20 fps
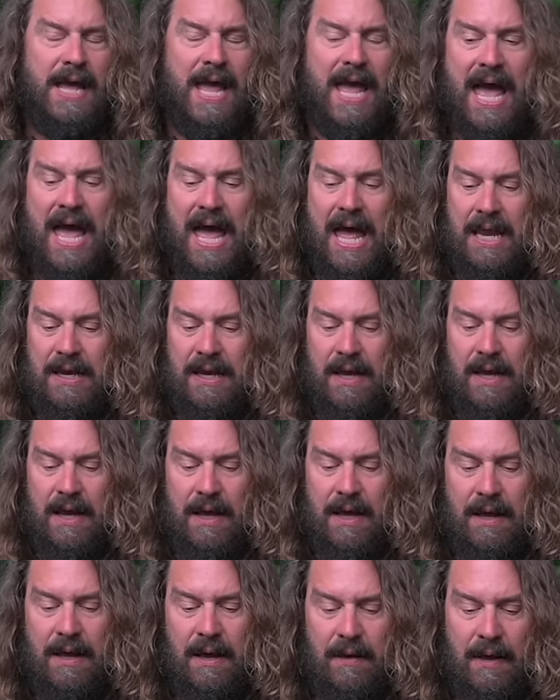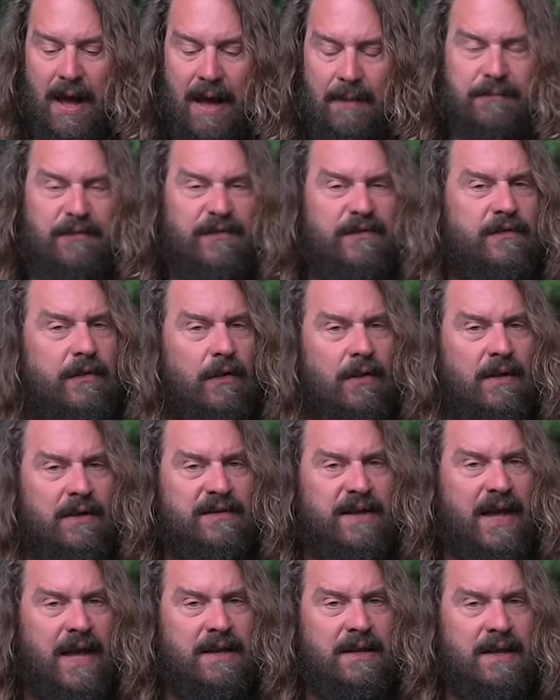And I'm still
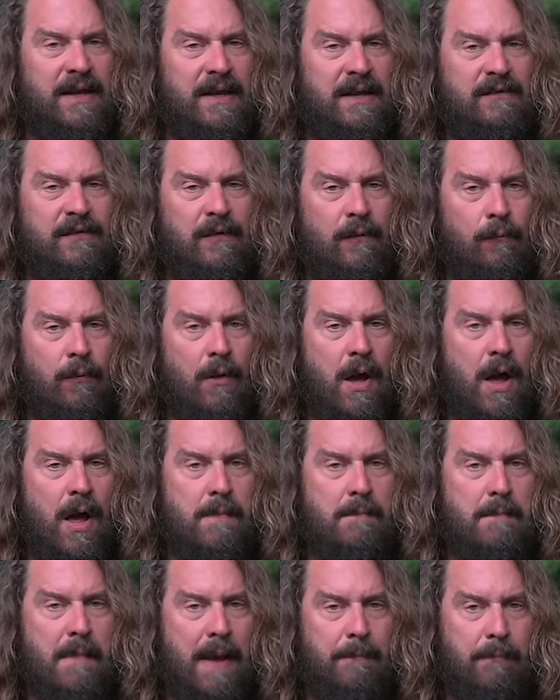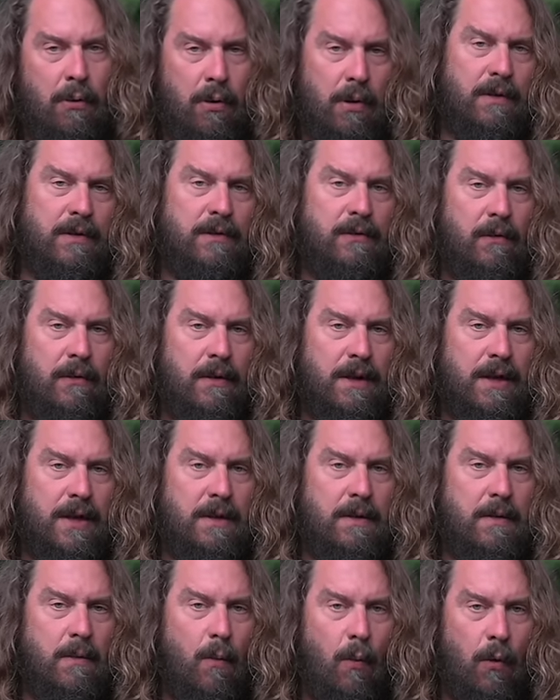intending to run my Portland,
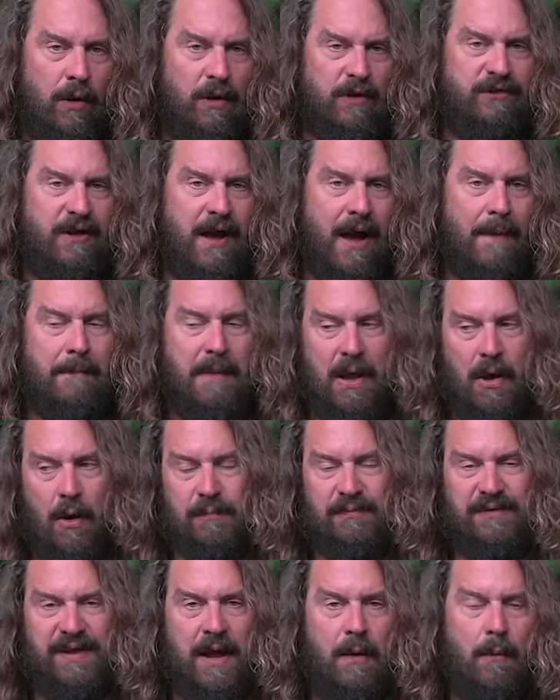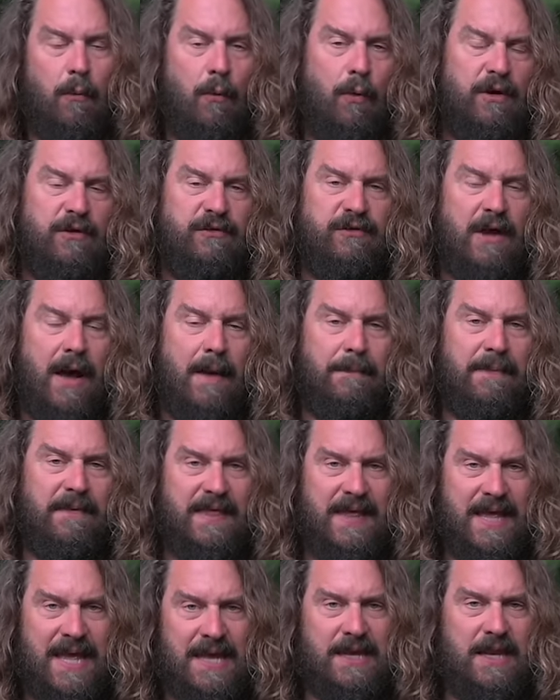Oregon workshop, my hometown workshop,
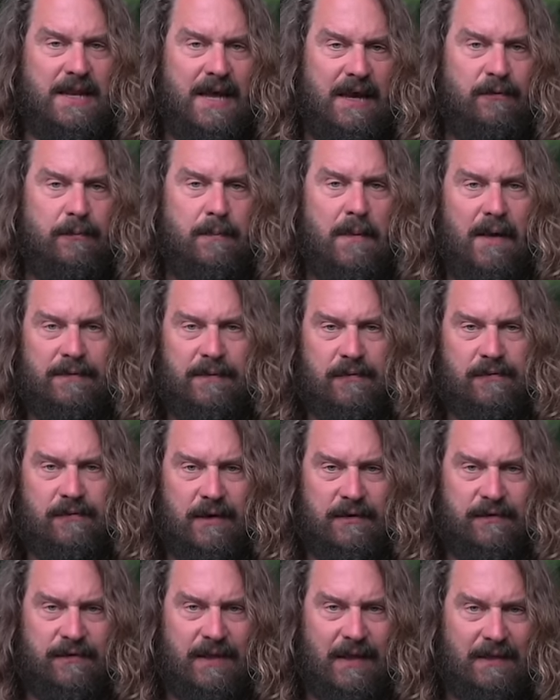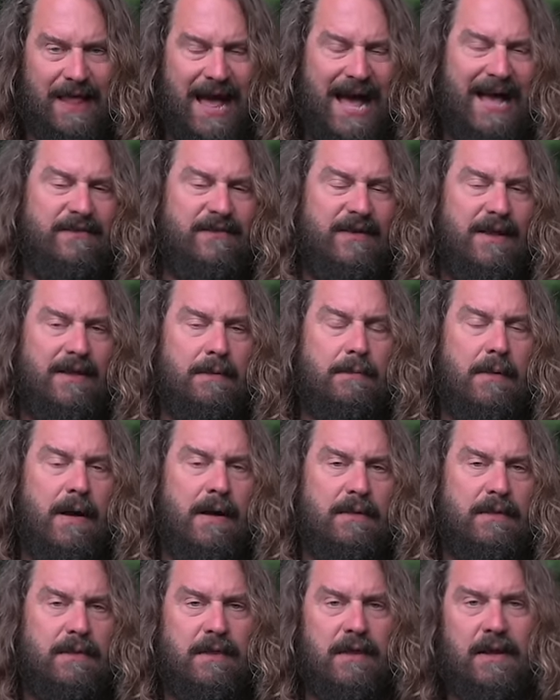at the end of next month. That starts the last day of the
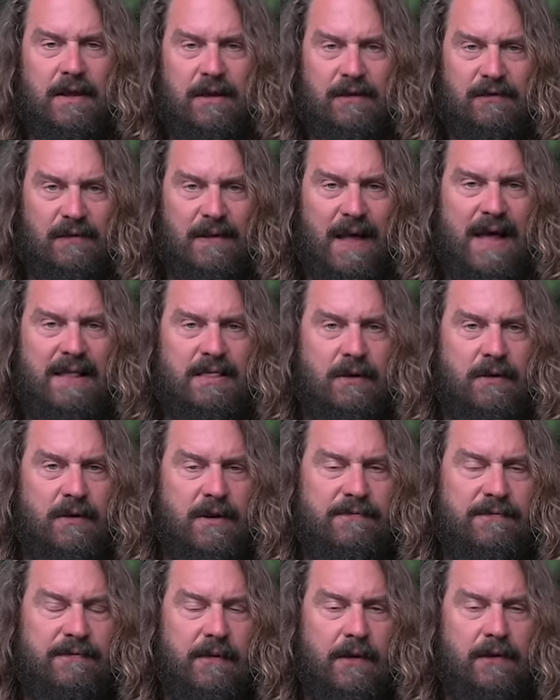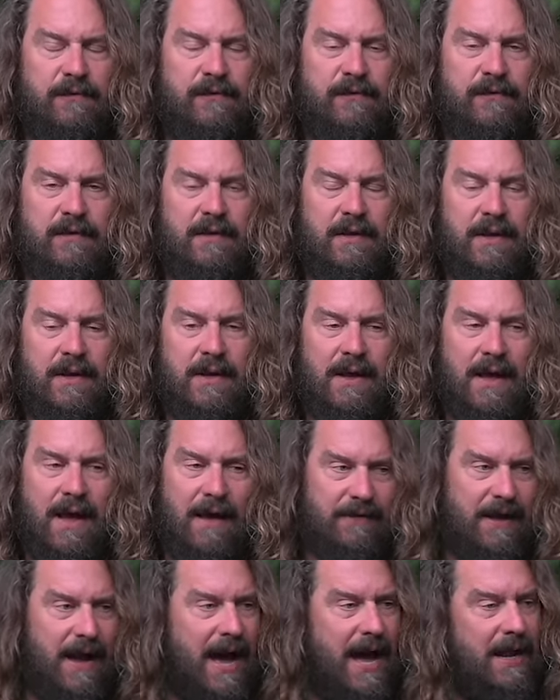month, July thirty-first.
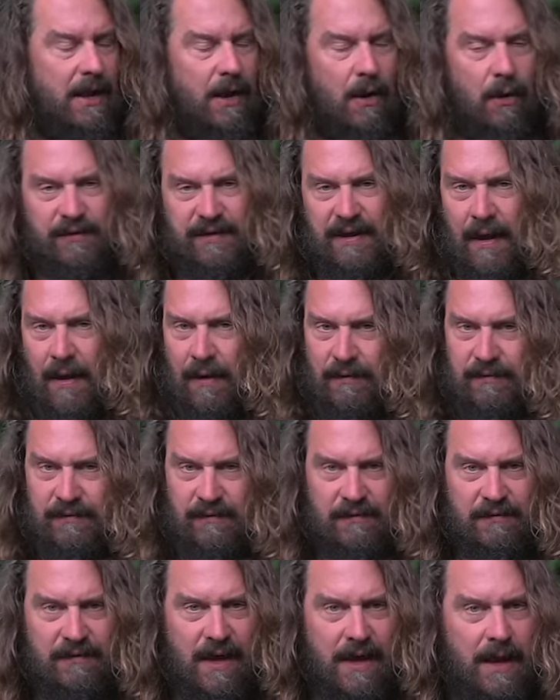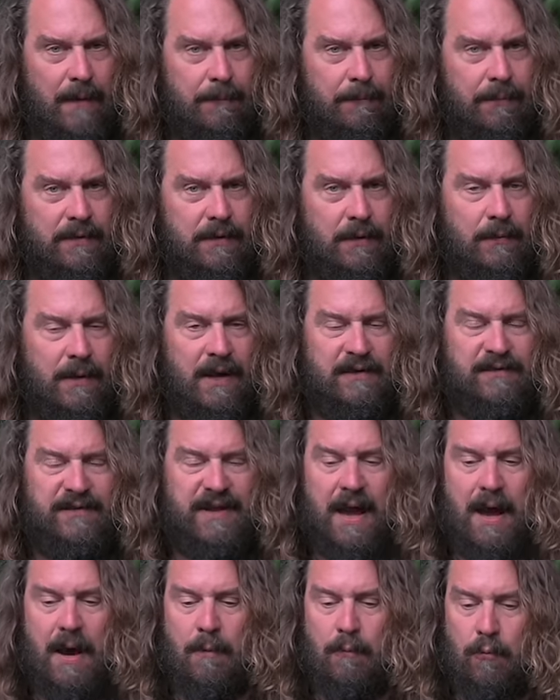I've got hotels to sign up with around
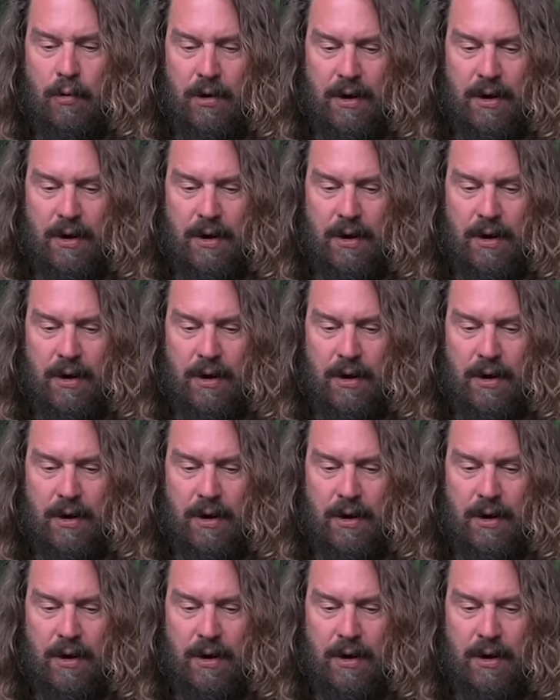town.